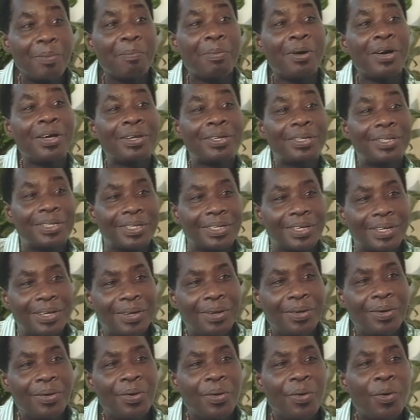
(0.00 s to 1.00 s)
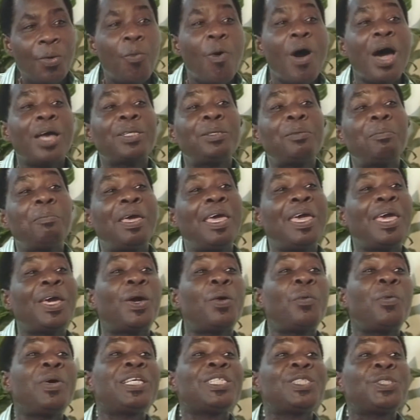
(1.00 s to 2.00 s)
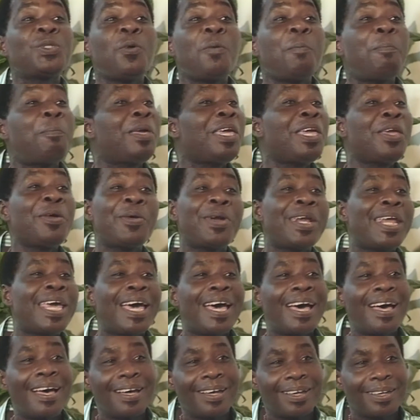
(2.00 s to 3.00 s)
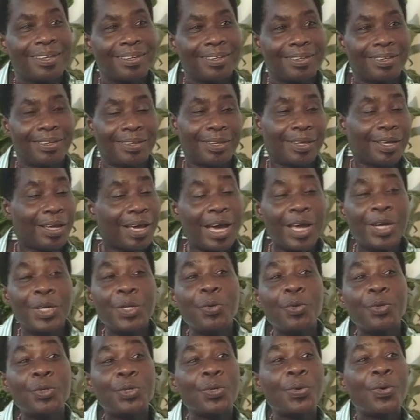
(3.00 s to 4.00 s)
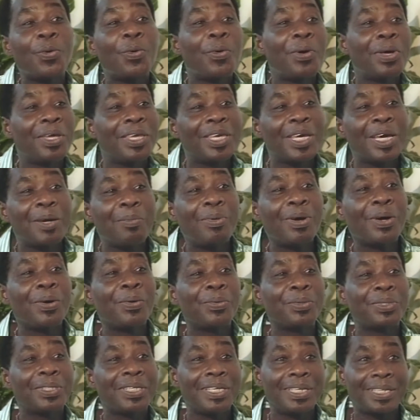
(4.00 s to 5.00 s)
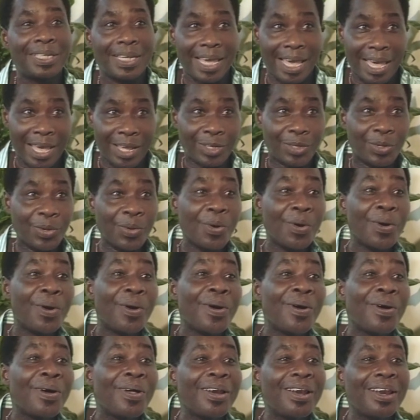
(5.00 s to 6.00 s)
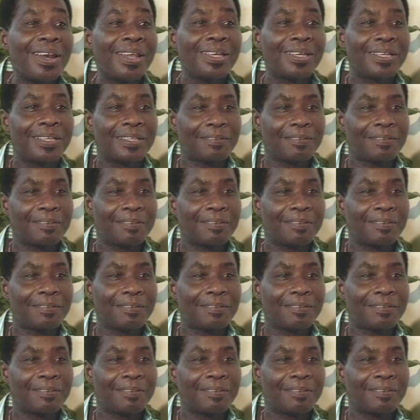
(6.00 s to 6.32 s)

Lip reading: but what make we superior? And you do hear about it at all.